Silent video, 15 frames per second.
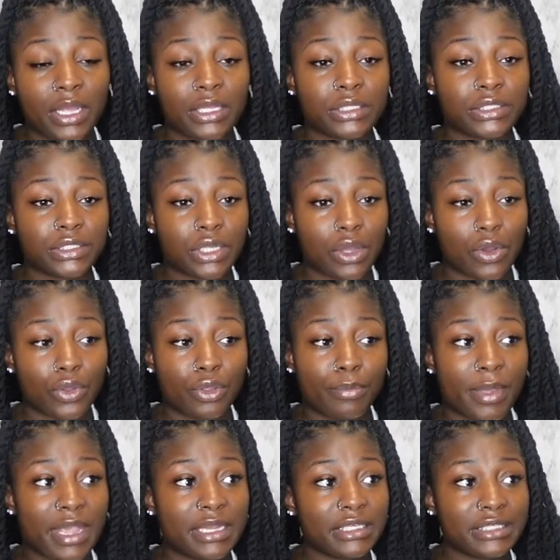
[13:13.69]
So you
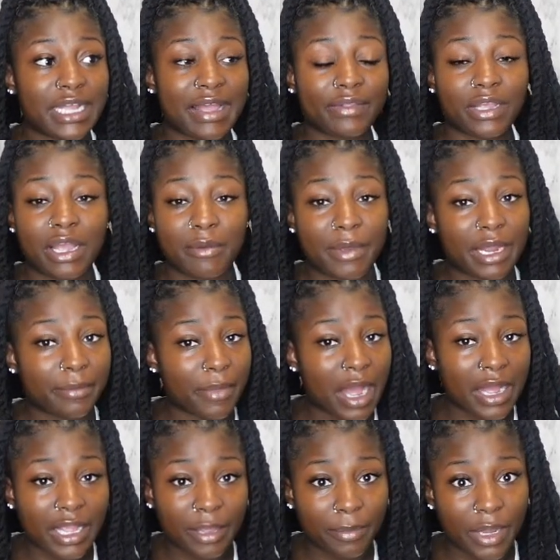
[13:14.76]
may just have to come out of
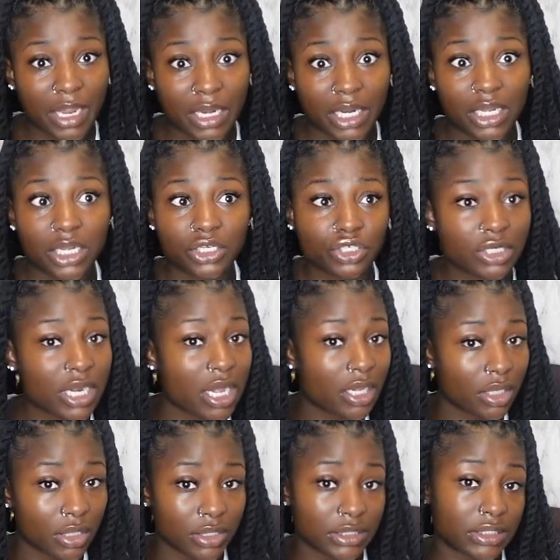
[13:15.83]
pocket paying a hundred
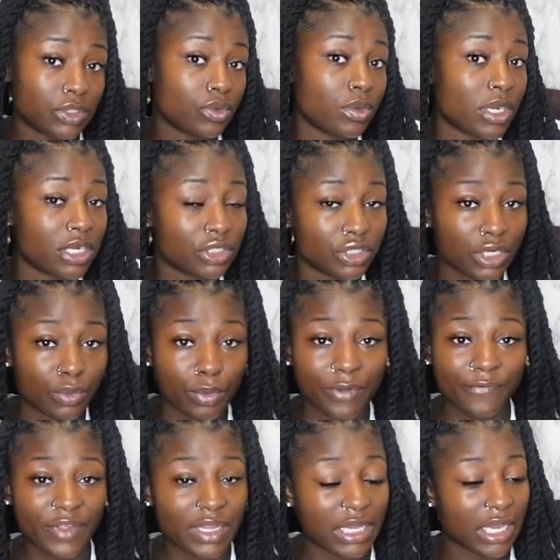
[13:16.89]
dollars, two hundred, one
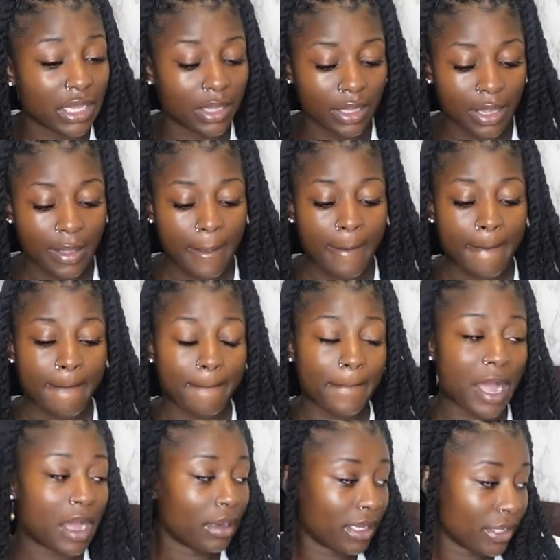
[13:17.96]
fifty.
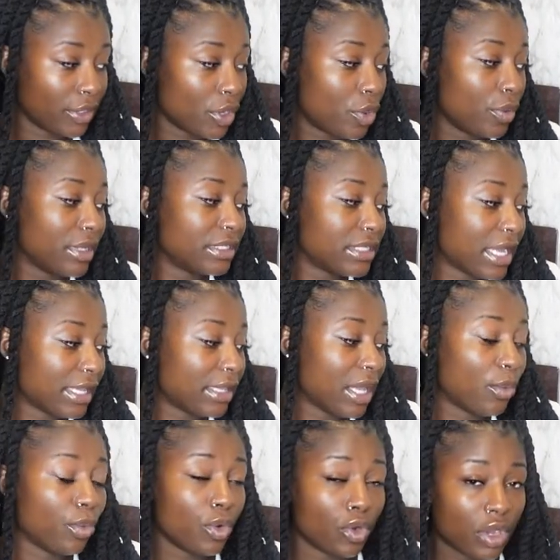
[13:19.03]
All I know is that they
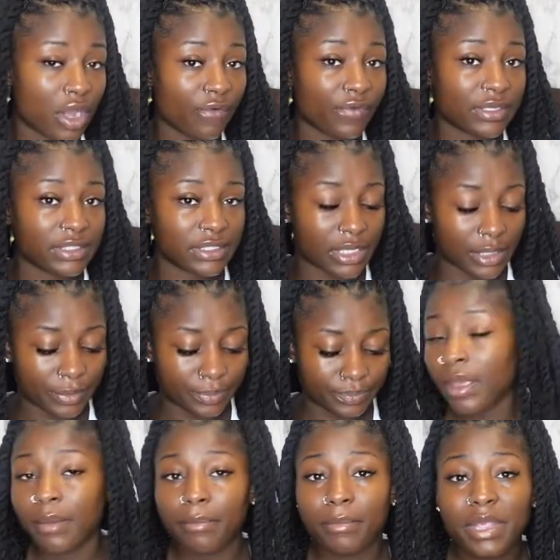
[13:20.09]
will cover some.
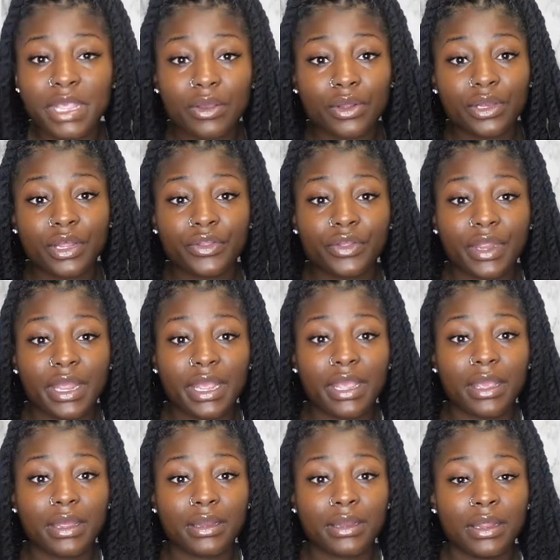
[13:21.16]
Me, on the other
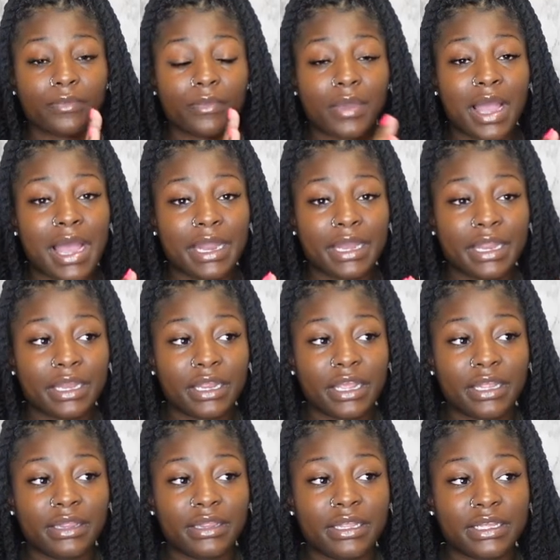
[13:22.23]
hand, I didn't
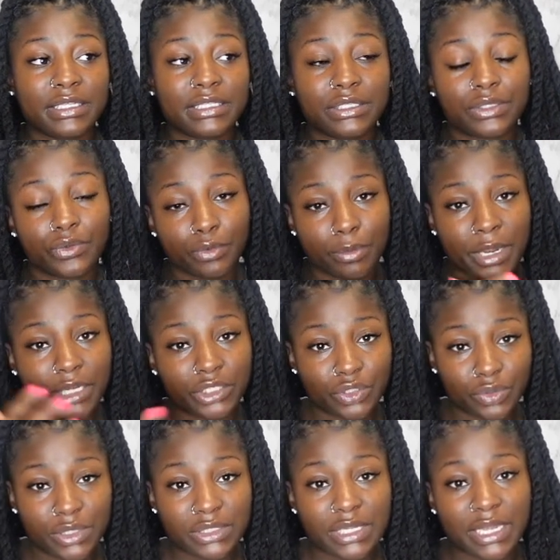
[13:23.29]
get this through my
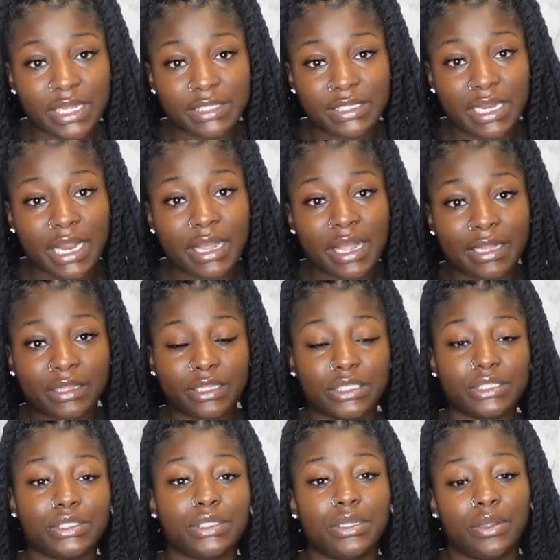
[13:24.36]
insurance. Like I said, I got
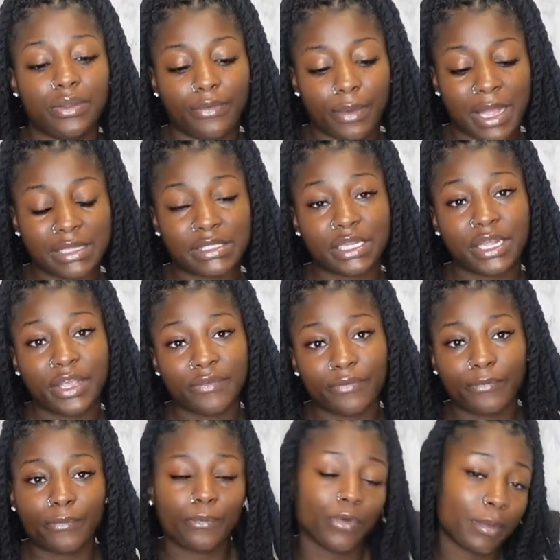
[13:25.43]
this as a gift
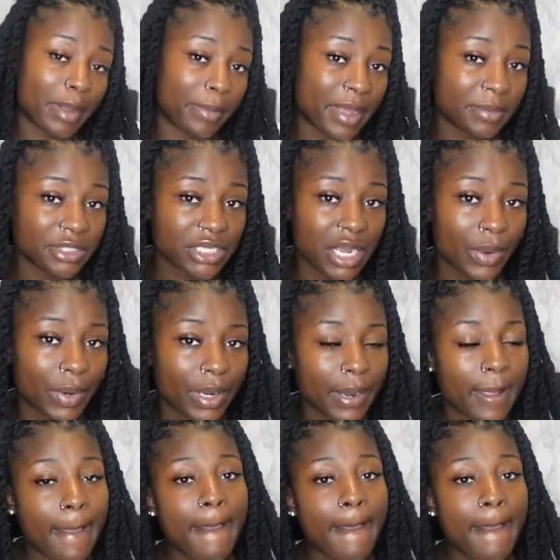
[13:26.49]
for my baby shower.